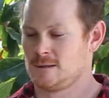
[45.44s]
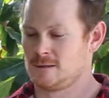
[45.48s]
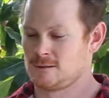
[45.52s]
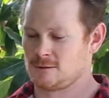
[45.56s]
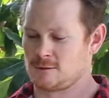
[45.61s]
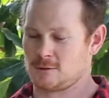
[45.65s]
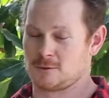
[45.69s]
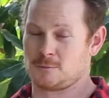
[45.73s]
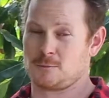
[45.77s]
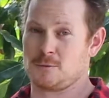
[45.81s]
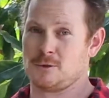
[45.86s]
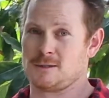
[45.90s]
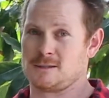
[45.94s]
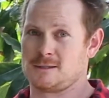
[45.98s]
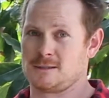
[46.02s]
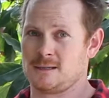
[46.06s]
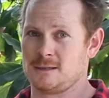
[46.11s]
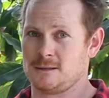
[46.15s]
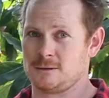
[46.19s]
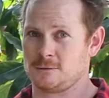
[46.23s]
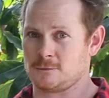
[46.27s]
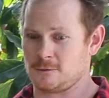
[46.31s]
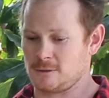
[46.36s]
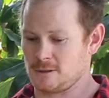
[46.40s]
So it's pretty
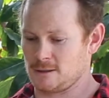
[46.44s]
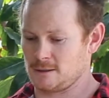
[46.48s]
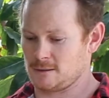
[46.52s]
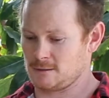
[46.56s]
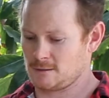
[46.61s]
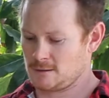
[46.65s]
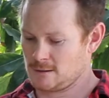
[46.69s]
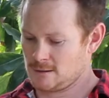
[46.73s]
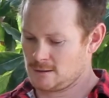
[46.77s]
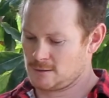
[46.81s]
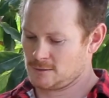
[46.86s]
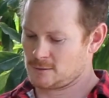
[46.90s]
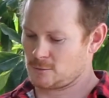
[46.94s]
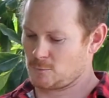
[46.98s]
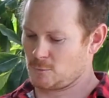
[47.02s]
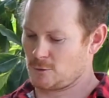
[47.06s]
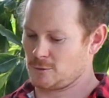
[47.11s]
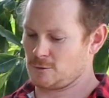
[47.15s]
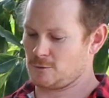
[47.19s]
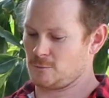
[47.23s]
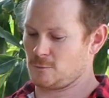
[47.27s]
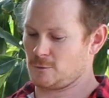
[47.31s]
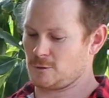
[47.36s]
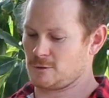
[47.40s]
silly really. So
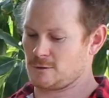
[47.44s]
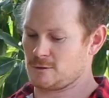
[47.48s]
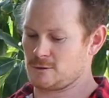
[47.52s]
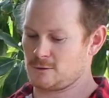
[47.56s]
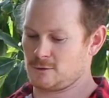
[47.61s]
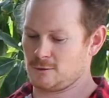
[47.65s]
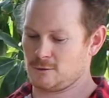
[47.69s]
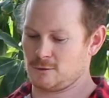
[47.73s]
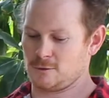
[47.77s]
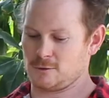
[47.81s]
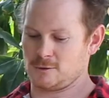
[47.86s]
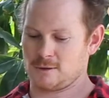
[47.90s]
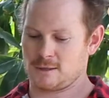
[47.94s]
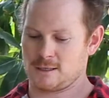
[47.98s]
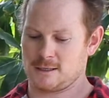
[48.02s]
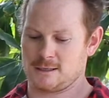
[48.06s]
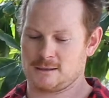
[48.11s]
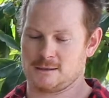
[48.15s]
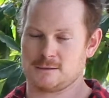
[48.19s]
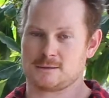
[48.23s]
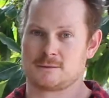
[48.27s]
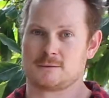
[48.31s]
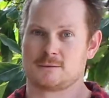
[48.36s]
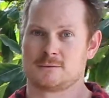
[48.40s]
what you want to do
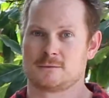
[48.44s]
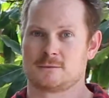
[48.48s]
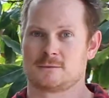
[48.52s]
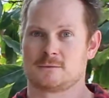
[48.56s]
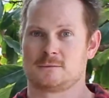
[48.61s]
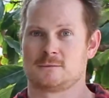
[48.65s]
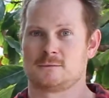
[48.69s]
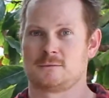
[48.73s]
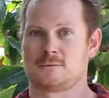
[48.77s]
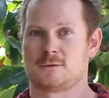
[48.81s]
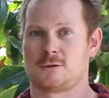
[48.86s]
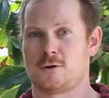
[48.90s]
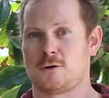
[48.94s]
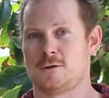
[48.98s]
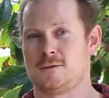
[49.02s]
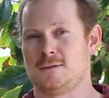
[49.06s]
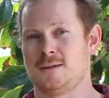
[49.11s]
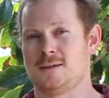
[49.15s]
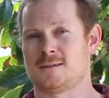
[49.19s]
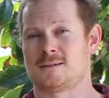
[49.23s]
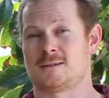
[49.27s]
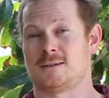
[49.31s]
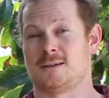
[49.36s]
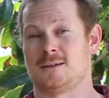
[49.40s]
is
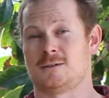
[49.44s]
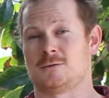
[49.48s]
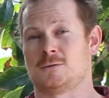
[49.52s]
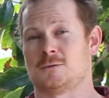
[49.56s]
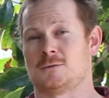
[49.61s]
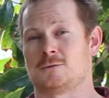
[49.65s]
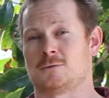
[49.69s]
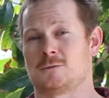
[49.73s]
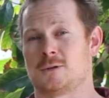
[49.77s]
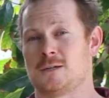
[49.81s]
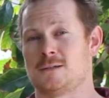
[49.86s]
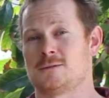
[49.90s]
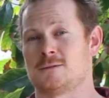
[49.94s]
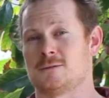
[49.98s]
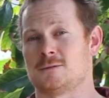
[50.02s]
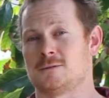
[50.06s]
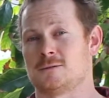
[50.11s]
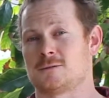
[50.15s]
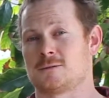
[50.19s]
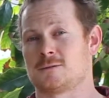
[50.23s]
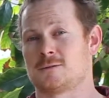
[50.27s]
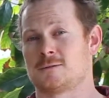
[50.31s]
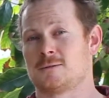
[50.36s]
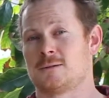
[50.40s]
turn this into a
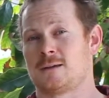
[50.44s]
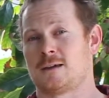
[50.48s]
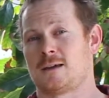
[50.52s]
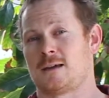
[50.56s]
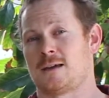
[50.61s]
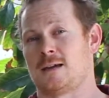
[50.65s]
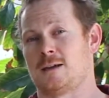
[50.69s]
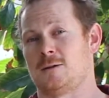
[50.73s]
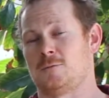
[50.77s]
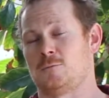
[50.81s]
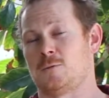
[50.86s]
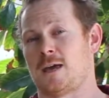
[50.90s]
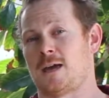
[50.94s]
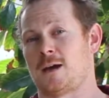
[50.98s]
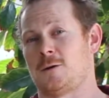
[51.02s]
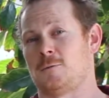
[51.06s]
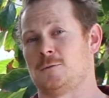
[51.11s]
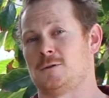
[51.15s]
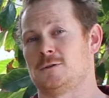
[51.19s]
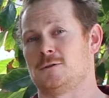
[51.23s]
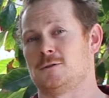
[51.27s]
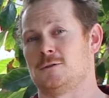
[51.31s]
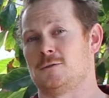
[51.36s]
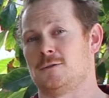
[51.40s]
resource. And
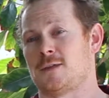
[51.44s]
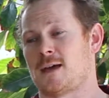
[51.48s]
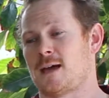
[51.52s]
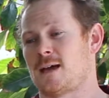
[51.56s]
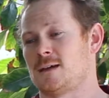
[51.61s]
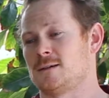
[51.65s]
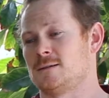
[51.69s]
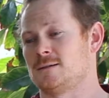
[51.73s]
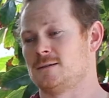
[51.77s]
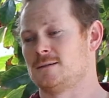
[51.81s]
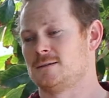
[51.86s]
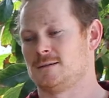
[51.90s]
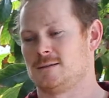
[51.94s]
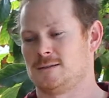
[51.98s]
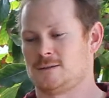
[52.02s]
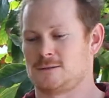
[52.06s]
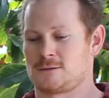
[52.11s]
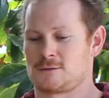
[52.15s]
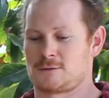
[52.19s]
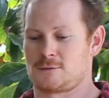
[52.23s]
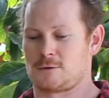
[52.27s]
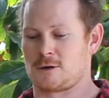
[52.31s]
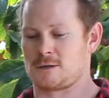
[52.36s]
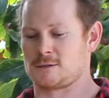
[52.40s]
how we do that
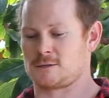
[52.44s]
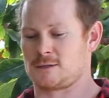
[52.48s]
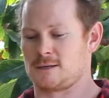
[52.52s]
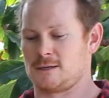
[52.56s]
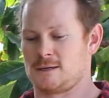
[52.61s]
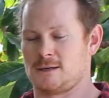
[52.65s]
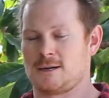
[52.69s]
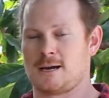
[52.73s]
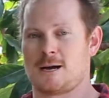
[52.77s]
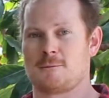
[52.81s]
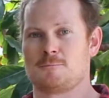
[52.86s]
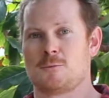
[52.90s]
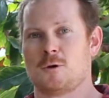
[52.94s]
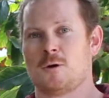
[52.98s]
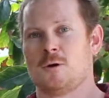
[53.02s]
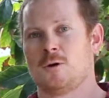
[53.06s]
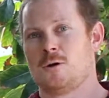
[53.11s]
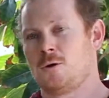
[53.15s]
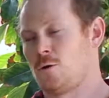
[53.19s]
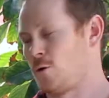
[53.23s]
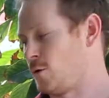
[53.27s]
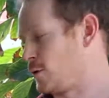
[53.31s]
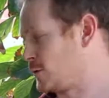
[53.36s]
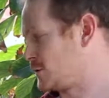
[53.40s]
is crushing it up
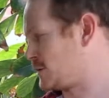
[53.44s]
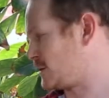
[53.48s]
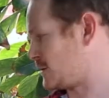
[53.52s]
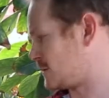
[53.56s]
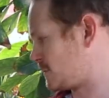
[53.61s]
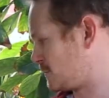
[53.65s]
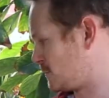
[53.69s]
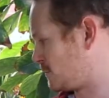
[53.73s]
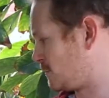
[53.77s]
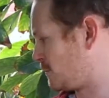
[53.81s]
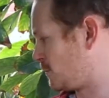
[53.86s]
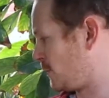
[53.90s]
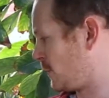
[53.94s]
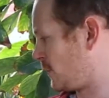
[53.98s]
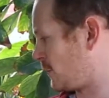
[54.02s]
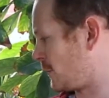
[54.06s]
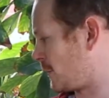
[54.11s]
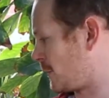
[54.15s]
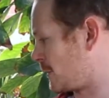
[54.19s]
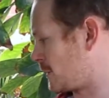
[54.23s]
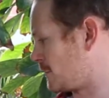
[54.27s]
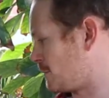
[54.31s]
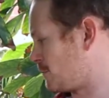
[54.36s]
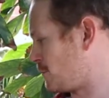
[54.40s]
or just
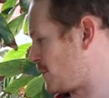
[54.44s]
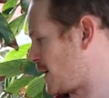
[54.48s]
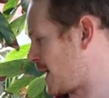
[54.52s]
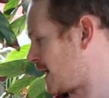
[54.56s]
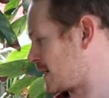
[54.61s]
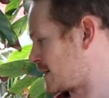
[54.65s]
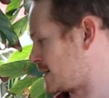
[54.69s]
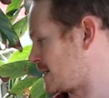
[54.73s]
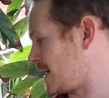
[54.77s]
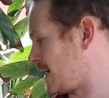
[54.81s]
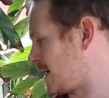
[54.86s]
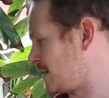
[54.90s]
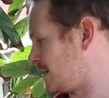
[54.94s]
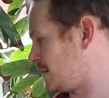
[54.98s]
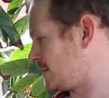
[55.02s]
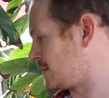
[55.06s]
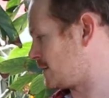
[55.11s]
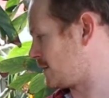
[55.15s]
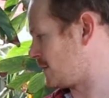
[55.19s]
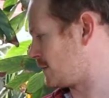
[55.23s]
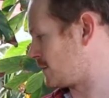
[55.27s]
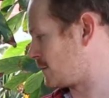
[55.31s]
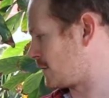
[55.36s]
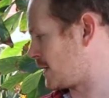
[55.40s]
throwing them back down
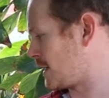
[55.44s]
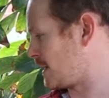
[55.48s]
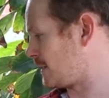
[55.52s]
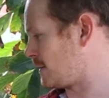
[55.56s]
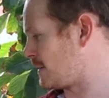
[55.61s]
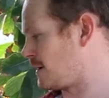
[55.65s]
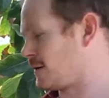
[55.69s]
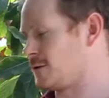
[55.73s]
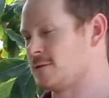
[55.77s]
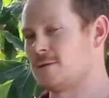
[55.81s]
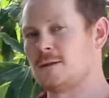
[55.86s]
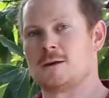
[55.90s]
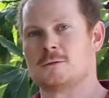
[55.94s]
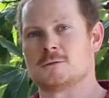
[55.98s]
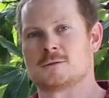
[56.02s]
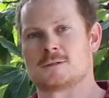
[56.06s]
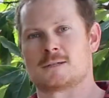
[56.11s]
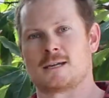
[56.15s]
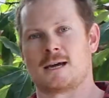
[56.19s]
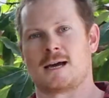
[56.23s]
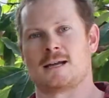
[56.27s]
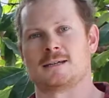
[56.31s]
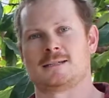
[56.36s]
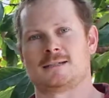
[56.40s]
into the ground there and they'll
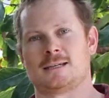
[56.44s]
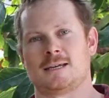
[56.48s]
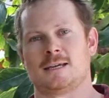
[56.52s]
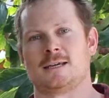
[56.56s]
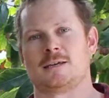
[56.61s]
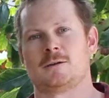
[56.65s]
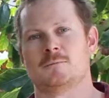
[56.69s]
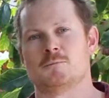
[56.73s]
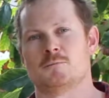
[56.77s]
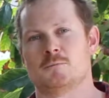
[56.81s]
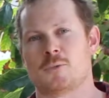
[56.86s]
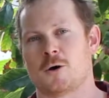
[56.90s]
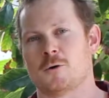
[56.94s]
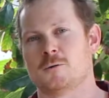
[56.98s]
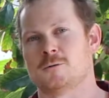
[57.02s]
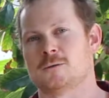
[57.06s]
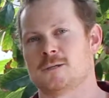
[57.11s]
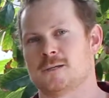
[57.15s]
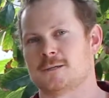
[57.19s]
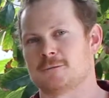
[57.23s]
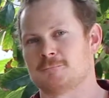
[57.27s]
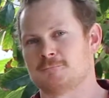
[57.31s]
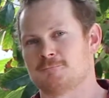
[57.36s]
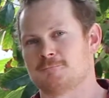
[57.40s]
start decomposing.